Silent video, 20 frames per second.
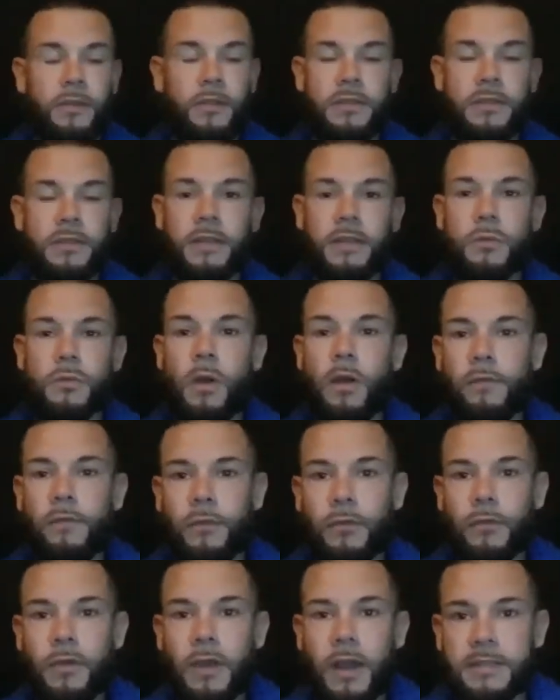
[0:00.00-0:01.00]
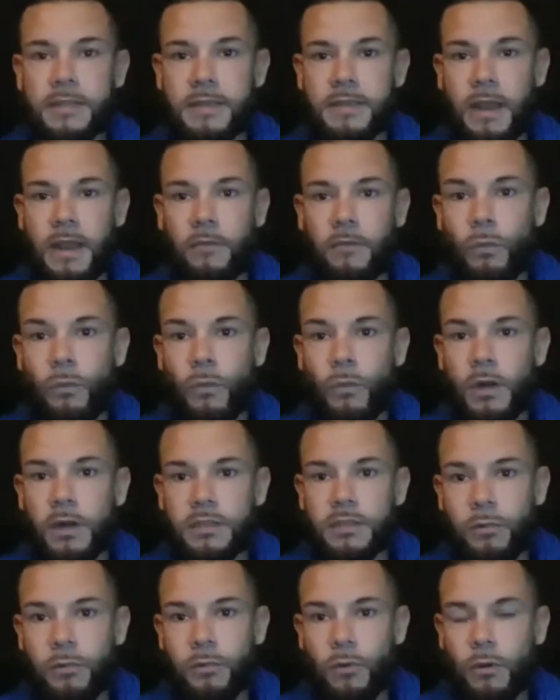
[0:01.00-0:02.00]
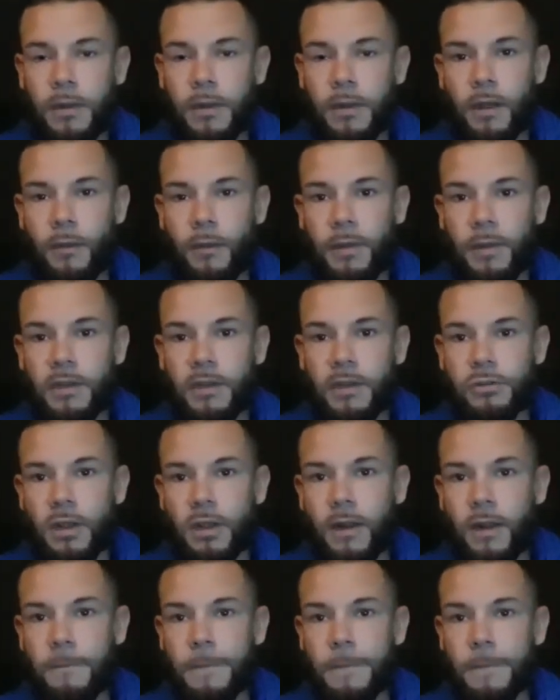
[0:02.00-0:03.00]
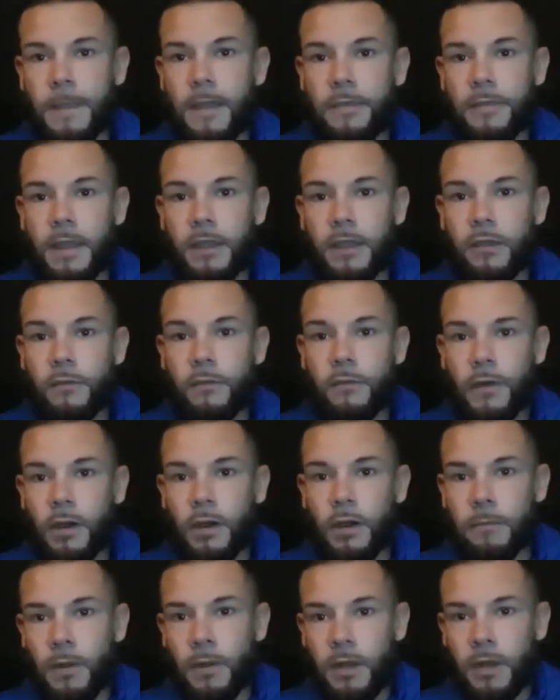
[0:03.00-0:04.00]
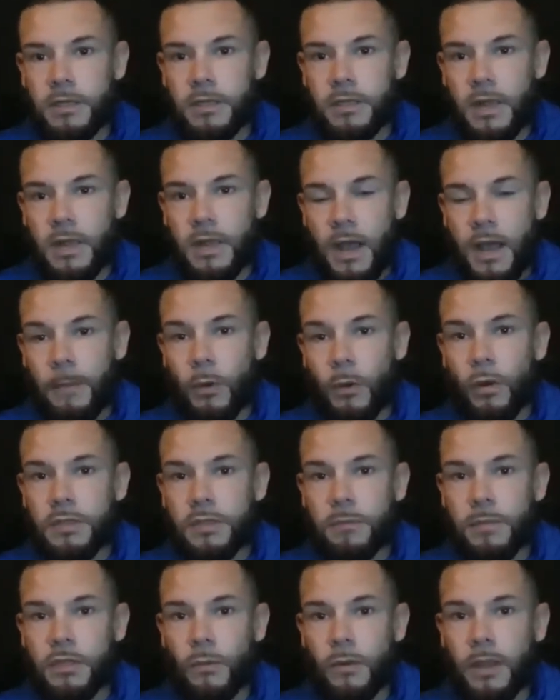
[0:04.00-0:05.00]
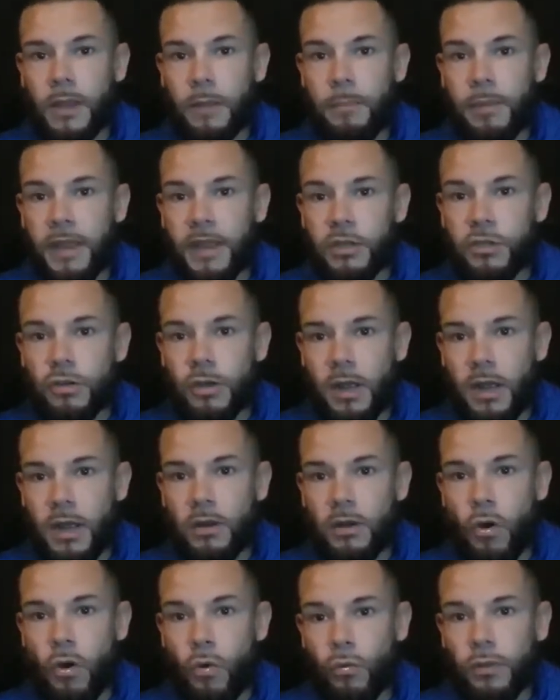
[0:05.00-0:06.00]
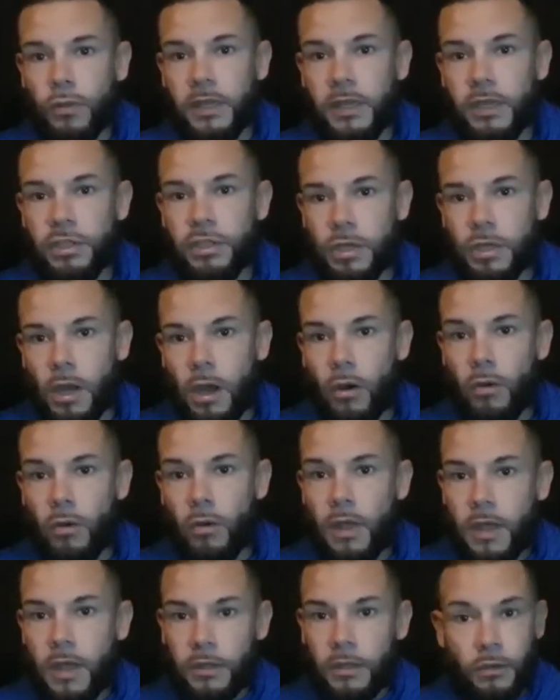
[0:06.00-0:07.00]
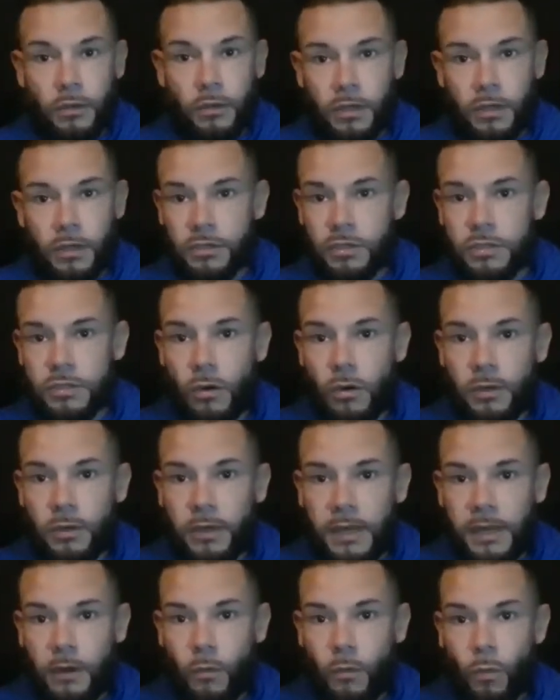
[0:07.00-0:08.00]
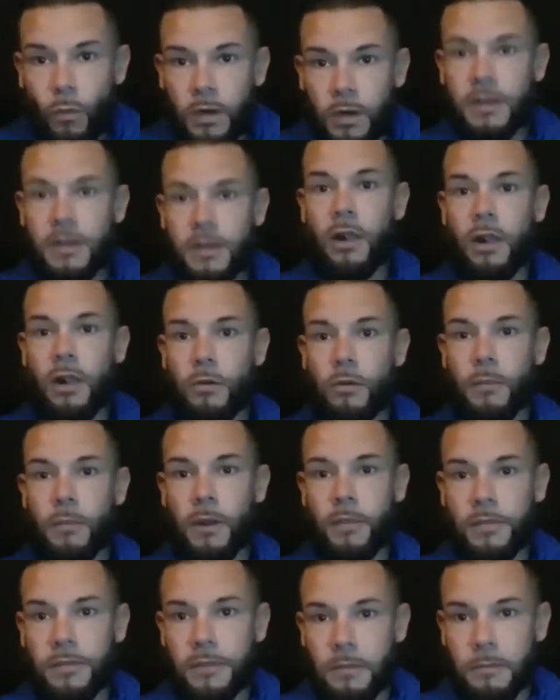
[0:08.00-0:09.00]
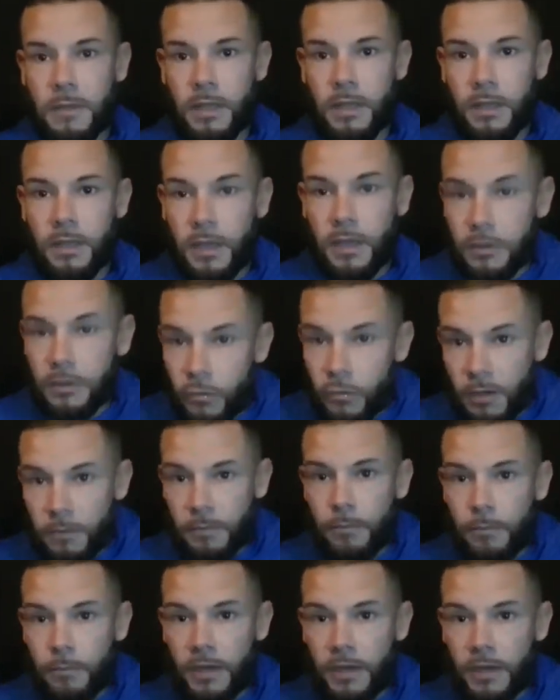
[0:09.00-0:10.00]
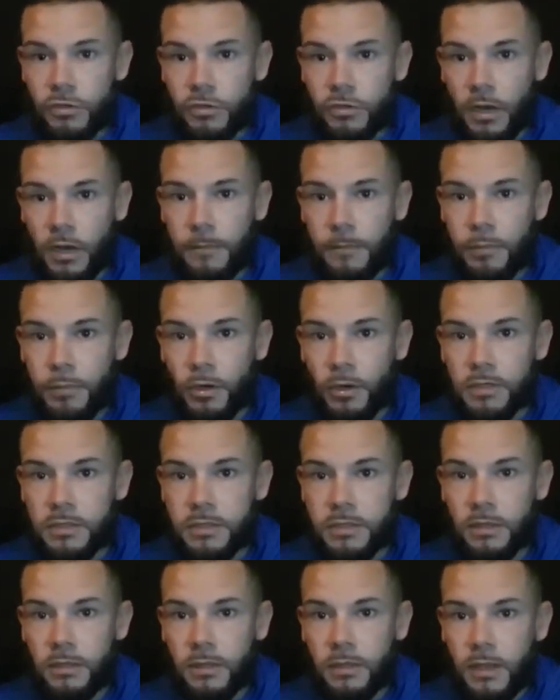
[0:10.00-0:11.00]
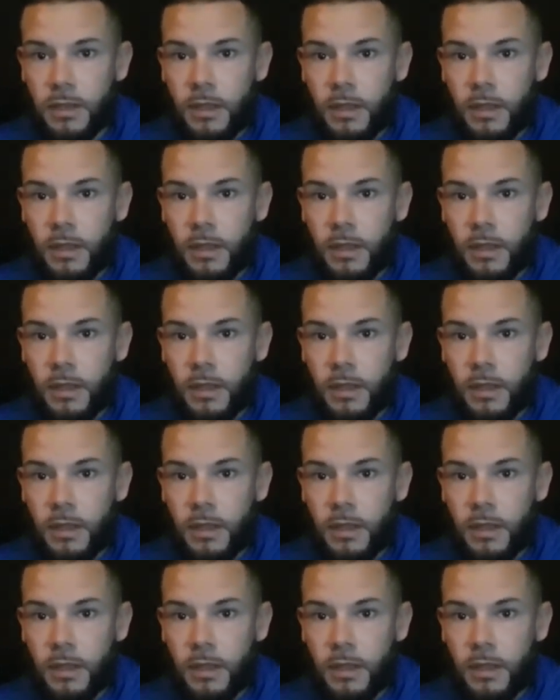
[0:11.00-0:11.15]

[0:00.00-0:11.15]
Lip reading: There's like 12 of you guys now. If you want to support me on Patreon, thank you very much. I'm going to be doing a Patreon only show. You can just donate $1 a month to me and you can be a Patreon person.